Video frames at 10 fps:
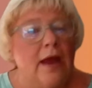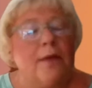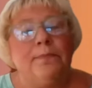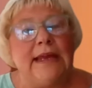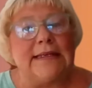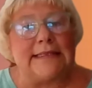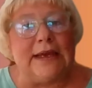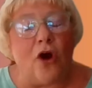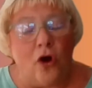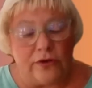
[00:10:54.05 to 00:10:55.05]

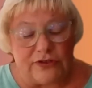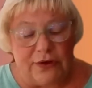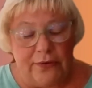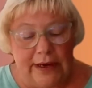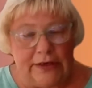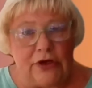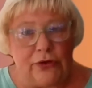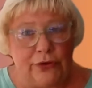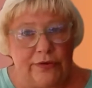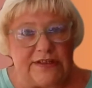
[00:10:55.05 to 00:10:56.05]
BSC also
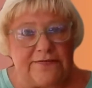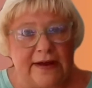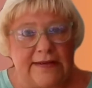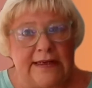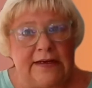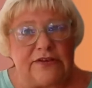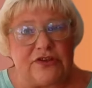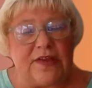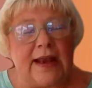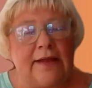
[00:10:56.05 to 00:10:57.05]
includes funding
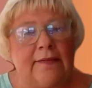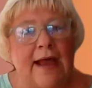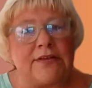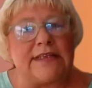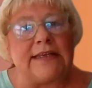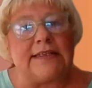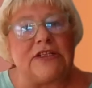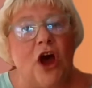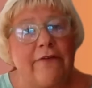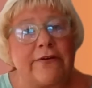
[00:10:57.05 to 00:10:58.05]
that allows us to
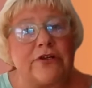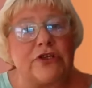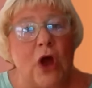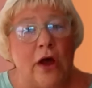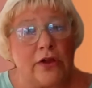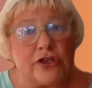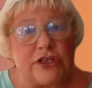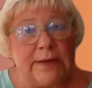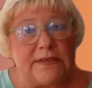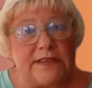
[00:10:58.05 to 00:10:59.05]
offer
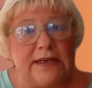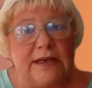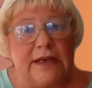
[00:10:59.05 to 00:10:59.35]
scholarships